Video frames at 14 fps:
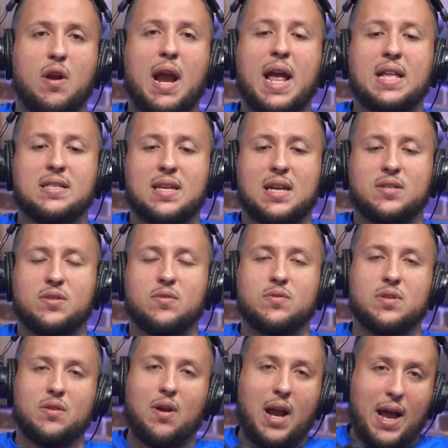ancestors,
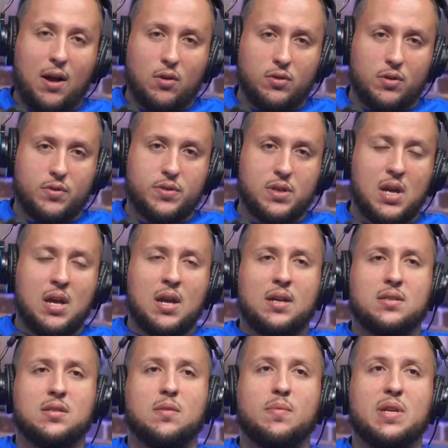and their elders
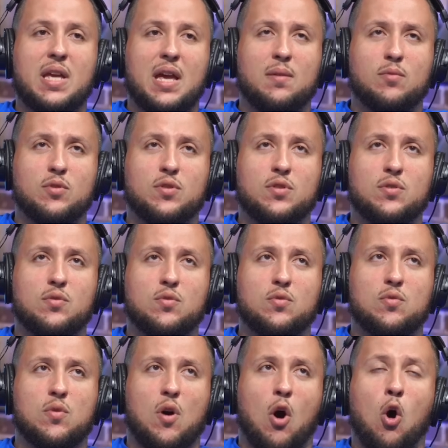to be able
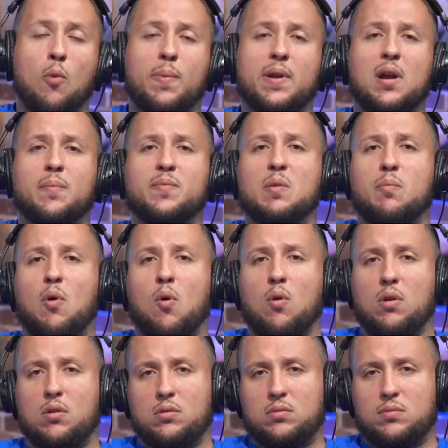to open up the
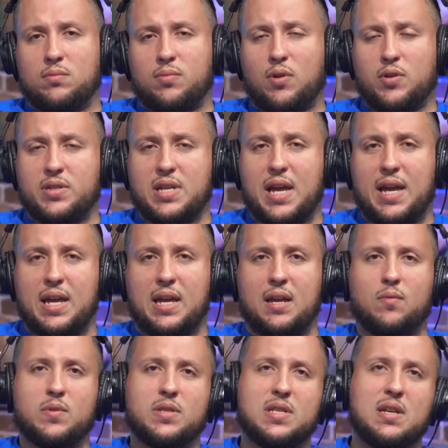portal, per se,
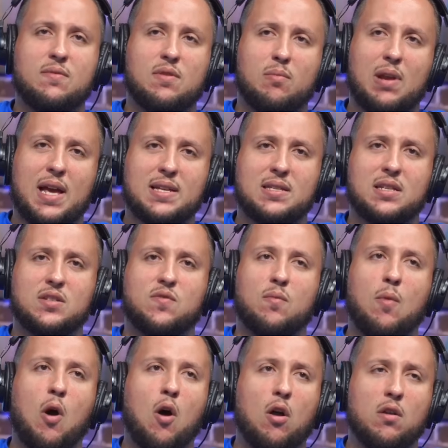and receive the blessings
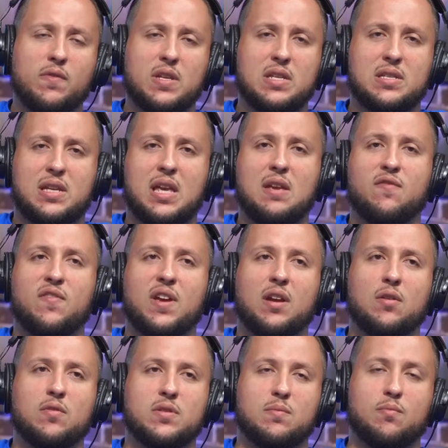from all of these key
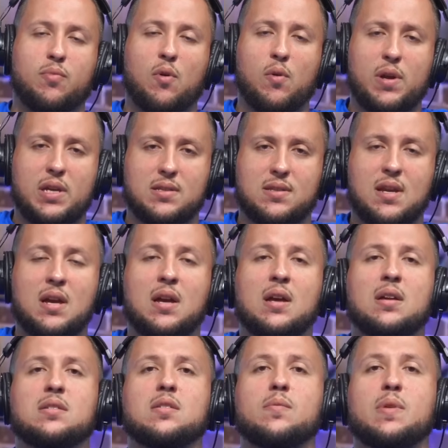figures and points
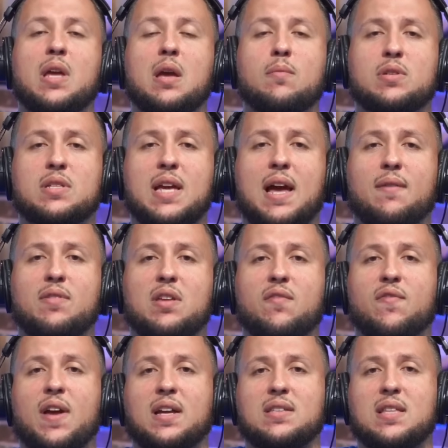to be able to have the
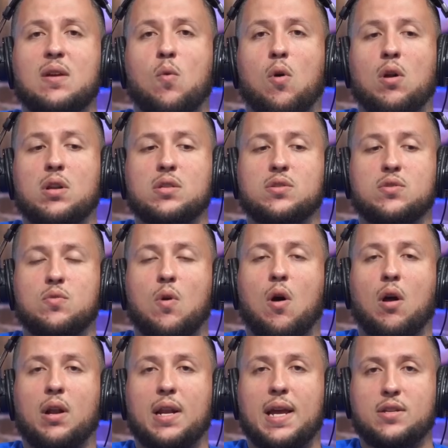effects they wanted to
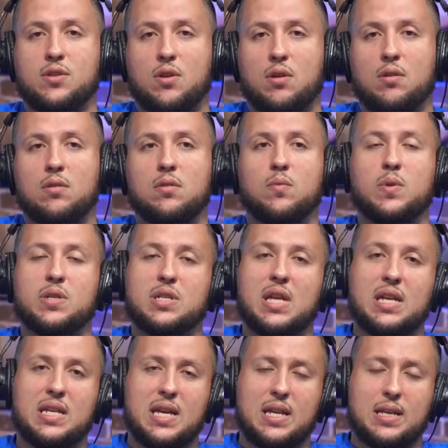on nature, which they
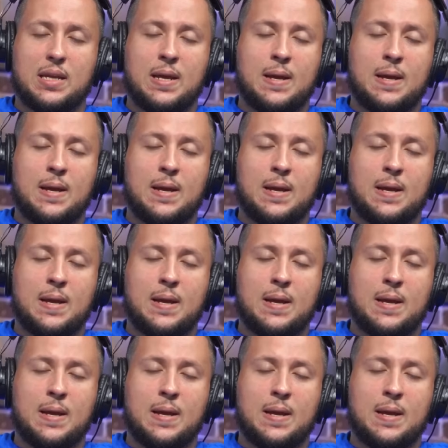did.